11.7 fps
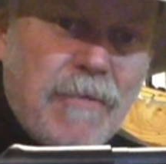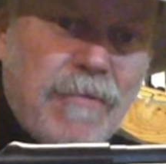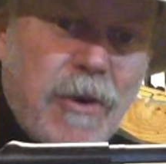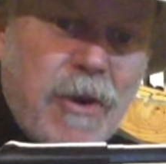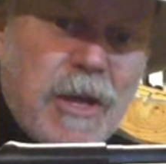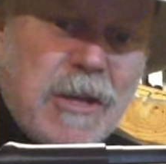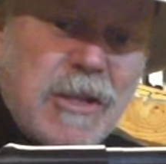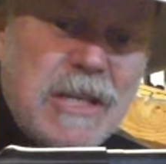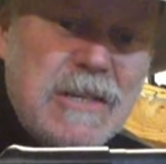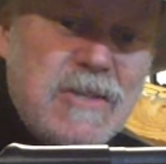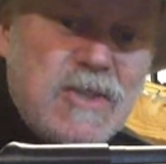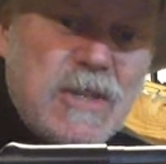a very
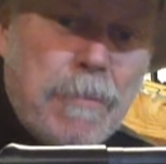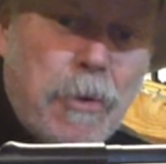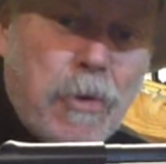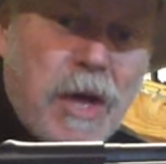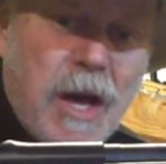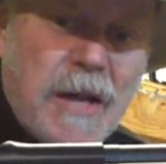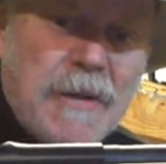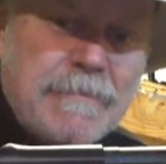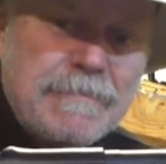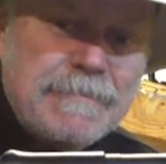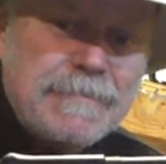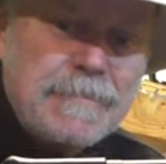clean, simple gun.
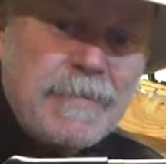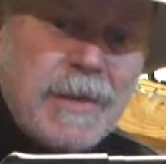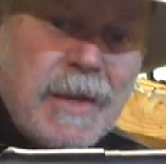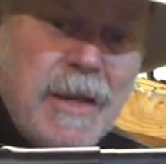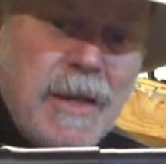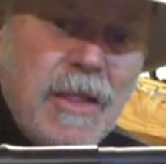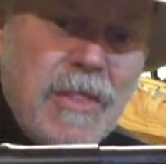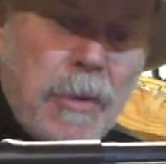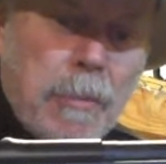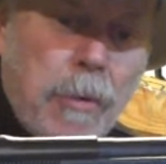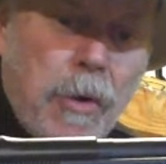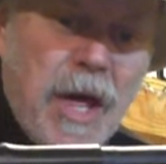
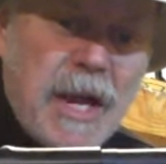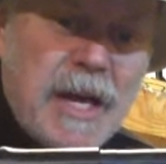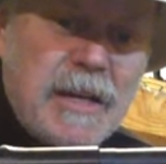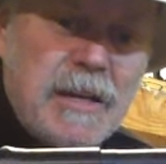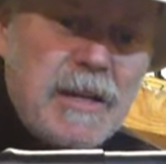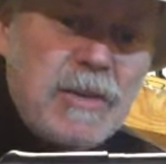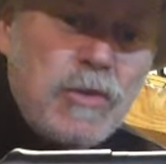The Beretta